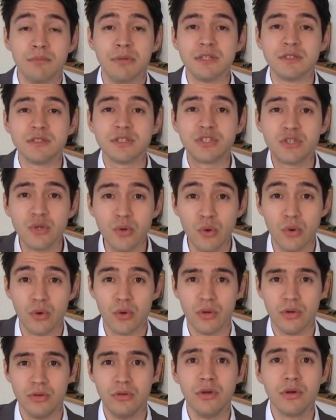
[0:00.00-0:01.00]
but
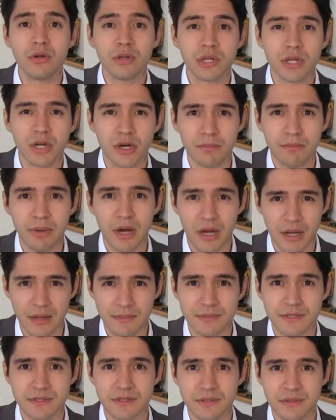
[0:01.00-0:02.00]
two nuclear
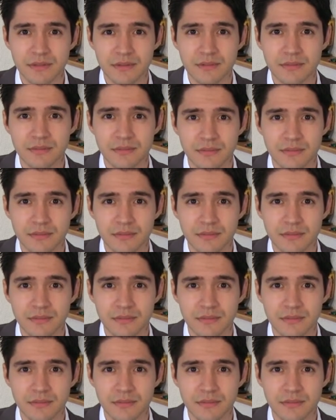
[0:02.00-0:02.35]
bombs.